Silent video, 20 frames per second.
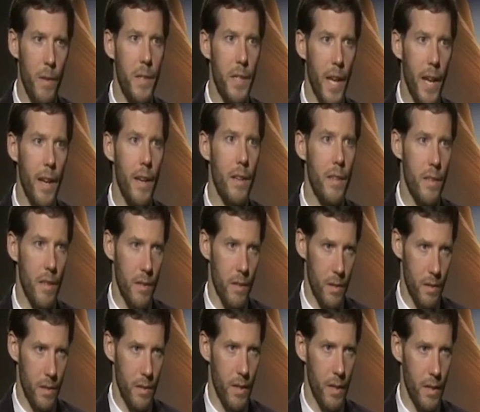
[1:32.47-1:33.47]
whether it
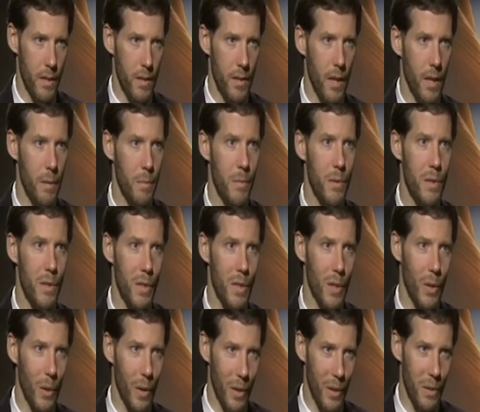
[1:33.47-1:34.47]
was physical
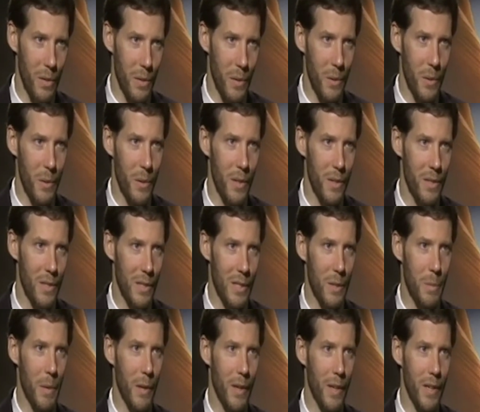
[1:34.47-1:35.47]
adversity,
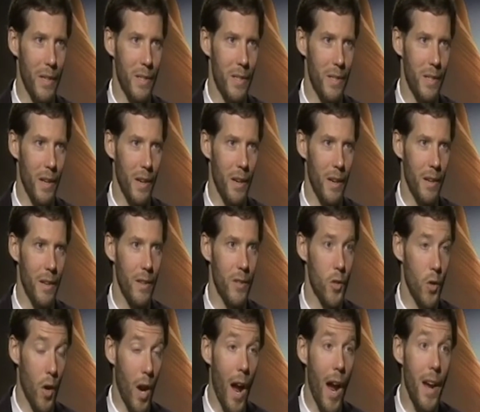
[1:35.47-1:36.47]
emotional turmoil, or
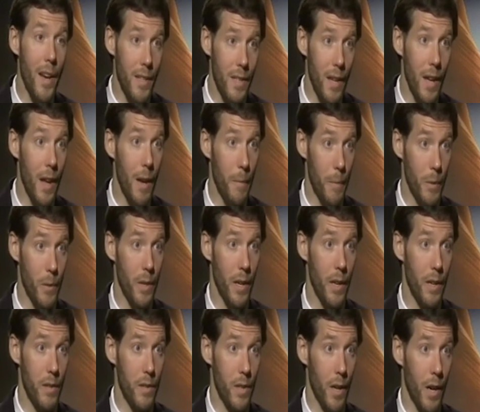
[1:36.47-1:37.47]
the overwhelming
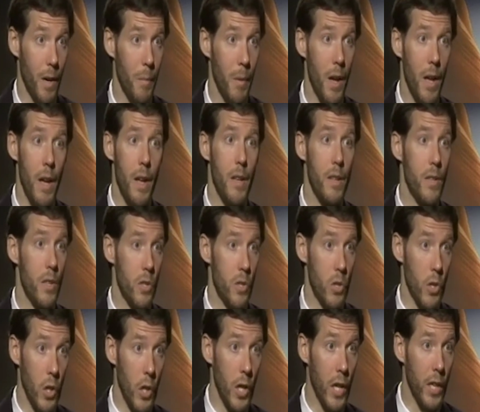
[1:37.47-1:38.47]
burden of life's
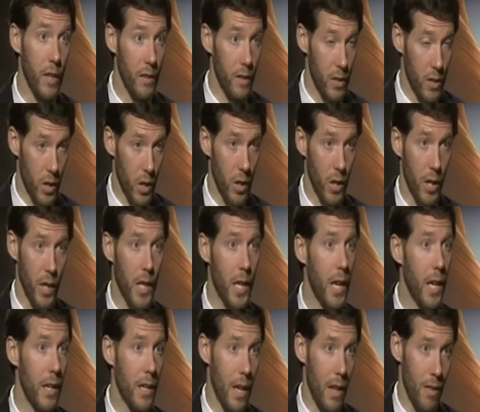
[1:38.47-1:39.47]
challenges.
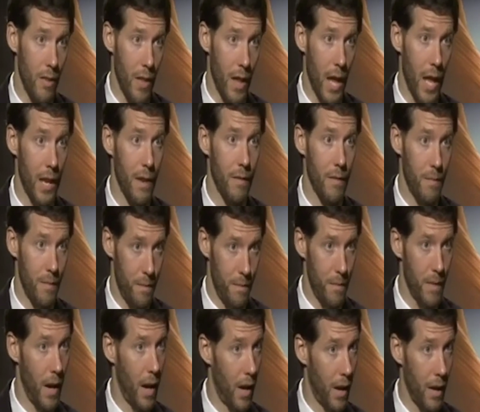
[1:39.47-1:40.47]
Aron's story
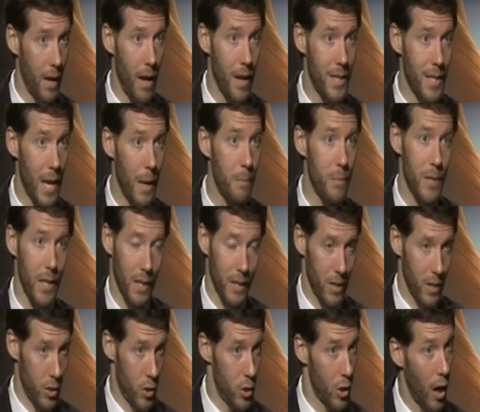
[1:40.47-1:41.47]
offered a glimmer of
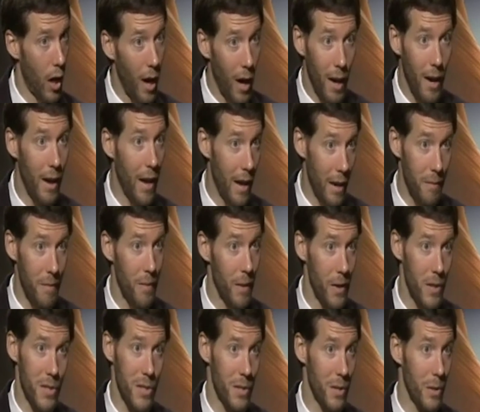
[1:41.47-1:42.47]
hope.
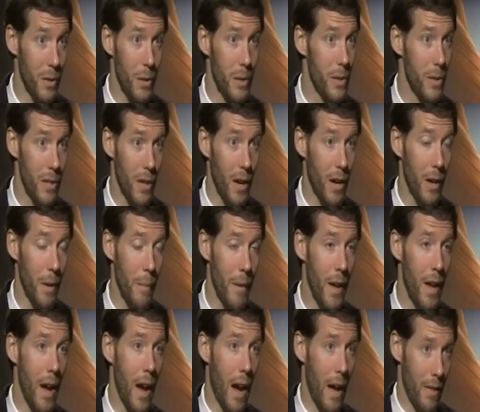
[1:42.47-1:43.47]
The
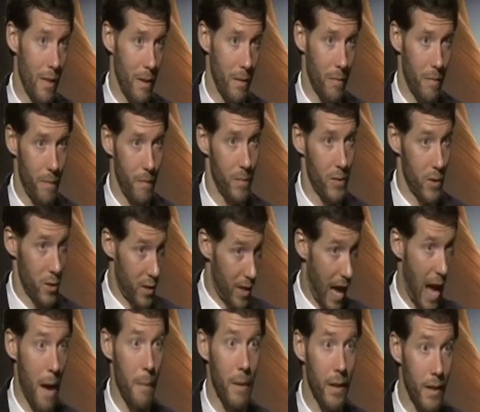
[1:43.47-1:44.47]
tale of Aron
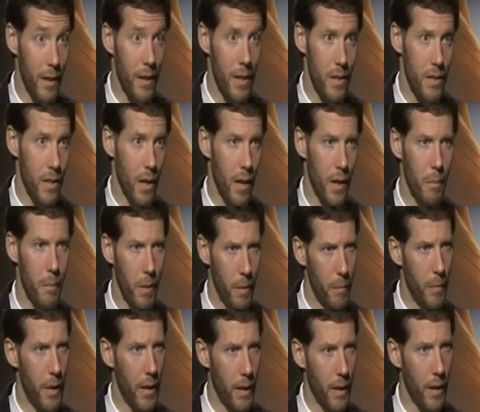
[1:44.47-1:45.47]
Ralston, his
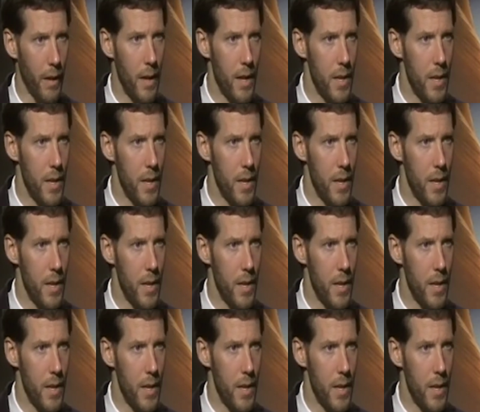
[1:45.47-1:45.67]
decision to